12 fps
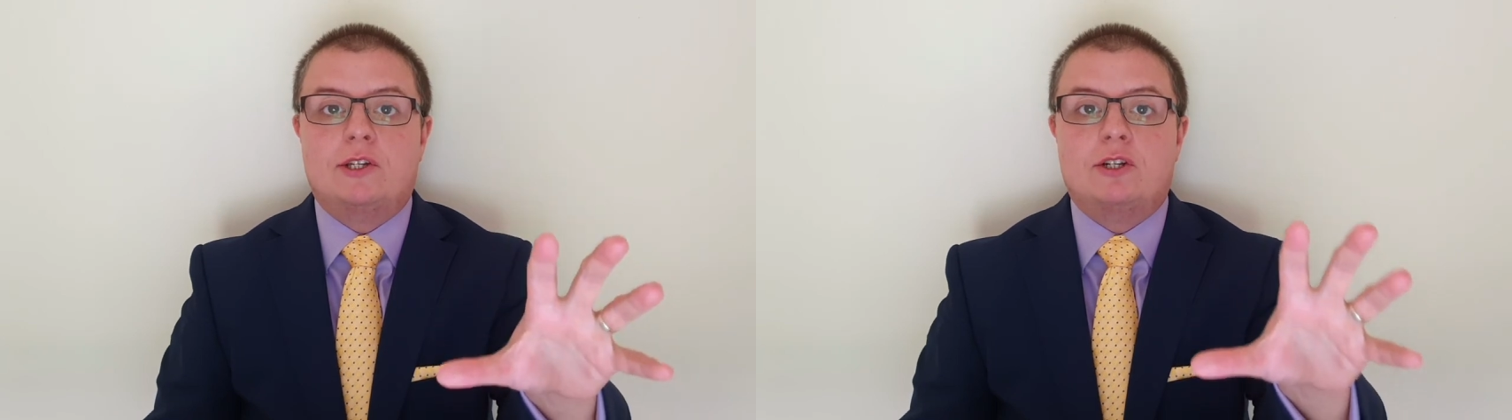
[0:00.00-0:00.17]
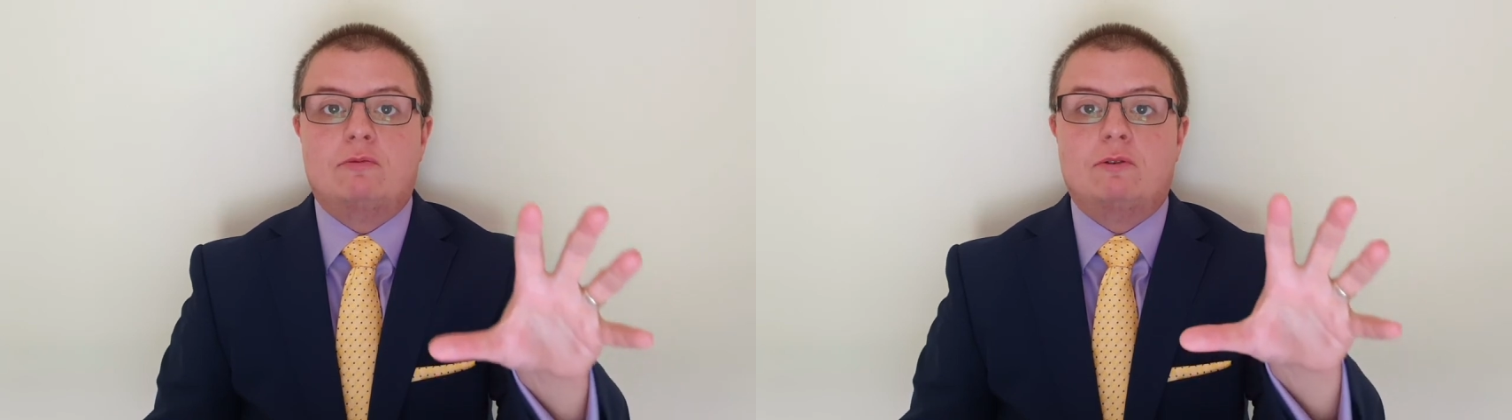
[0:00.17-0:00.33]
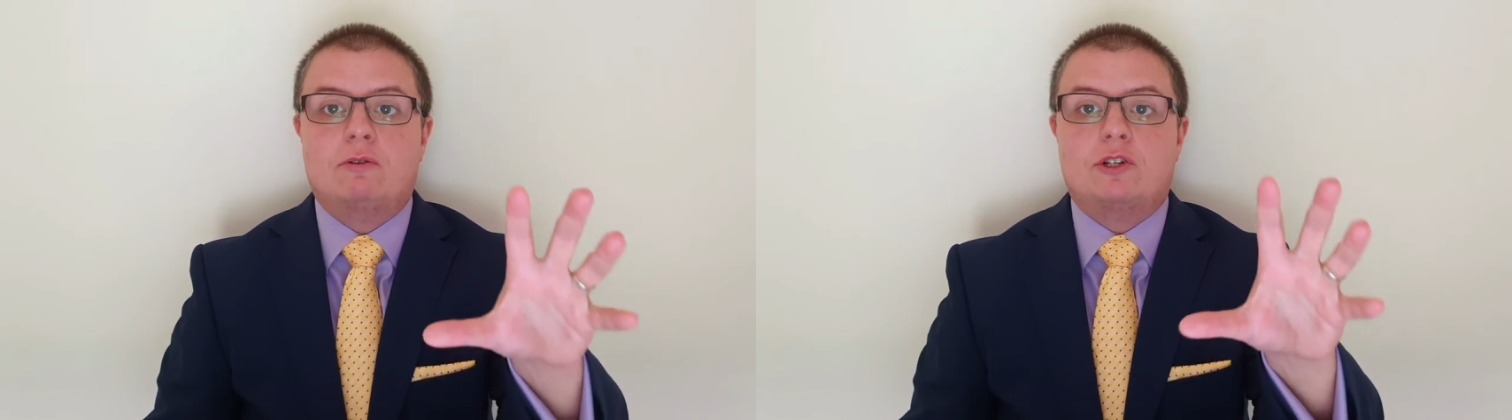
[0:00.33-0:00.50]

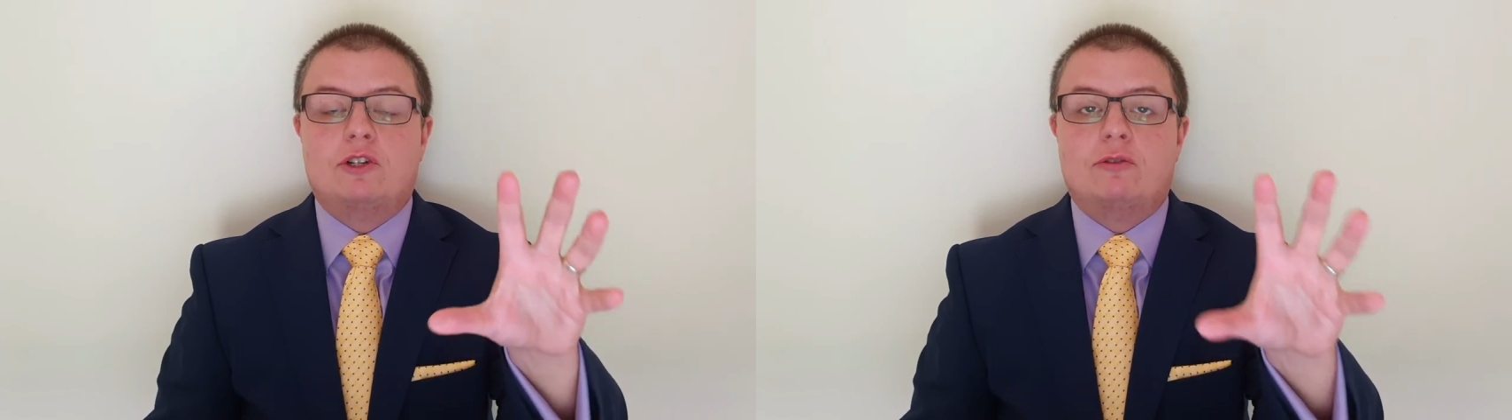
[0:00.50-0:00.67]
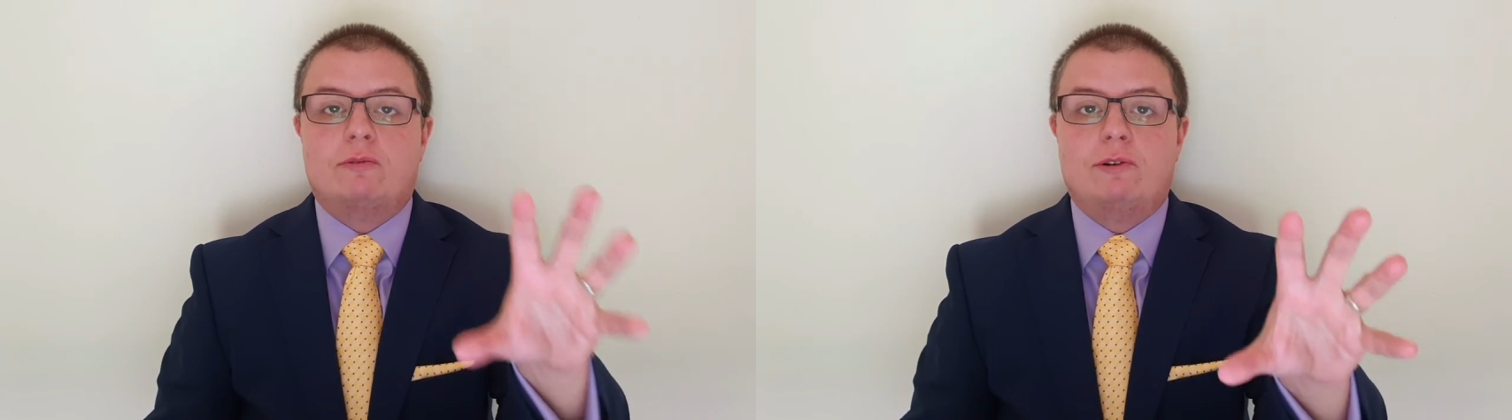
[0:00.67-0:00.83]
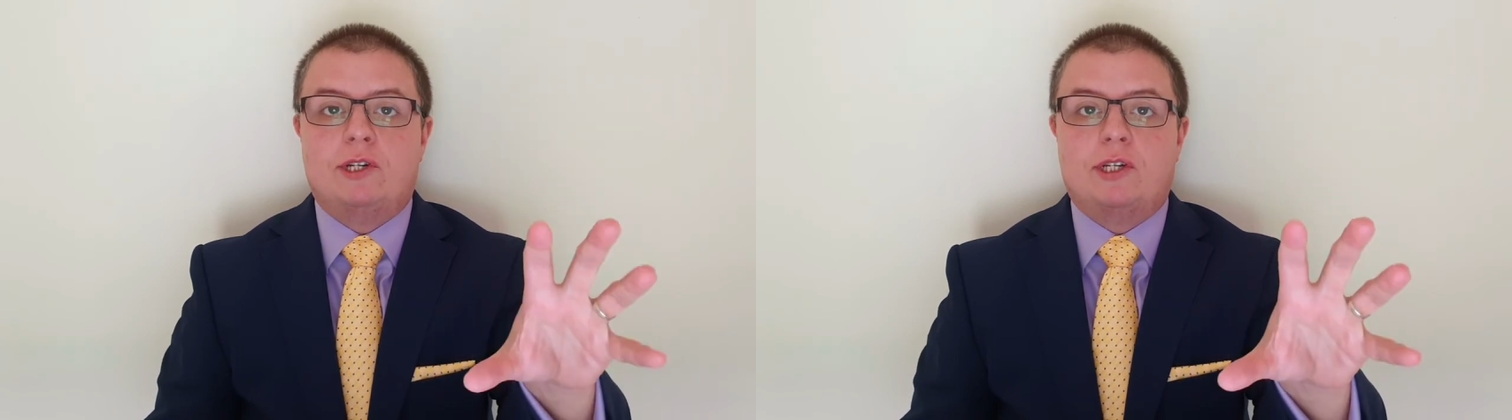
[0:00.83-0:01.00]
towards
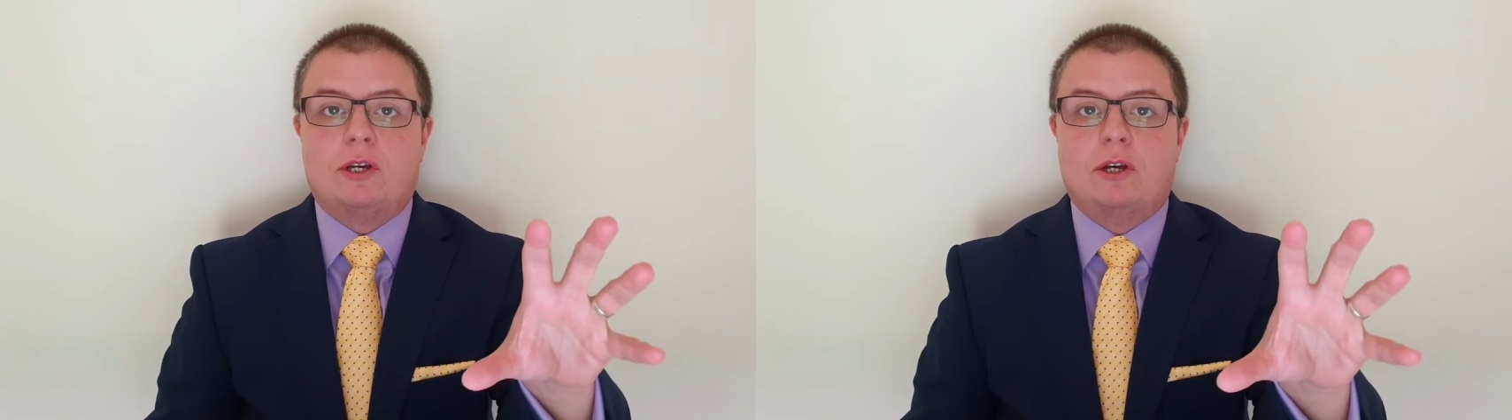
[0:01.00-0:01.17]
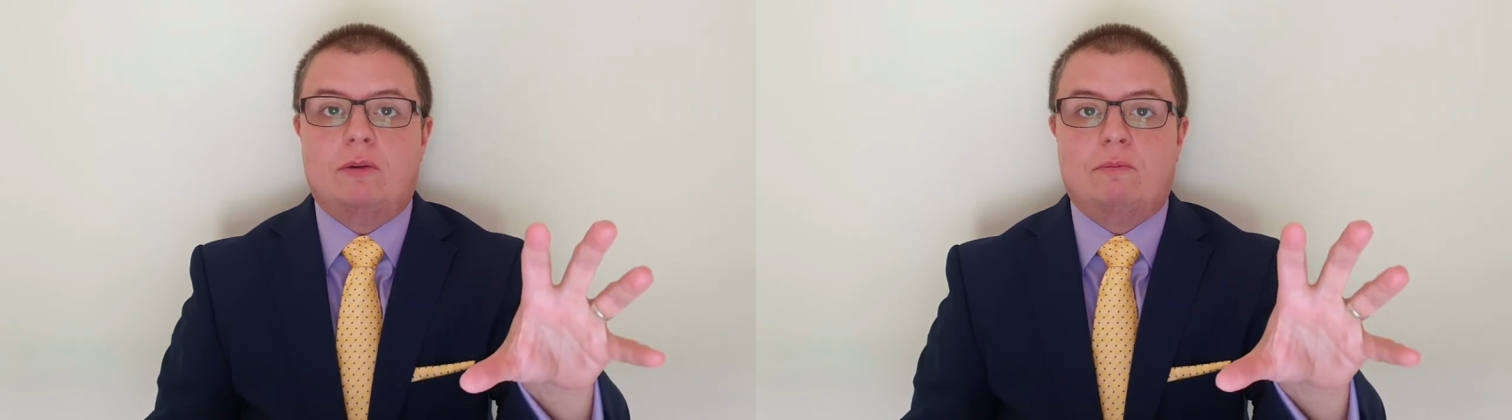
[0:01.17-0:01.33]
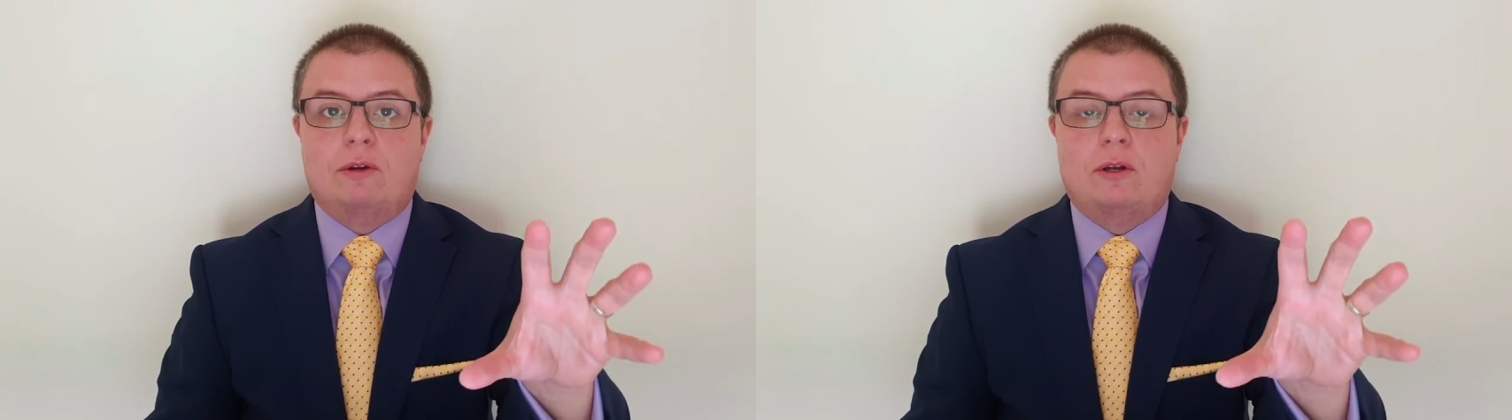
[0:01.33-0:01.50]

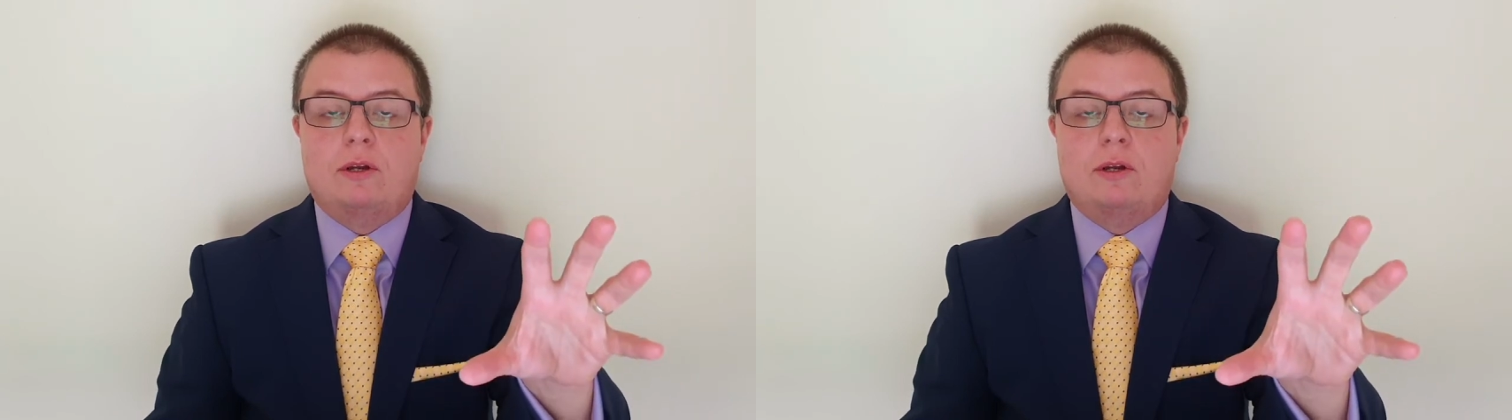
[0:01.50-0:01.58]
Jerusalem,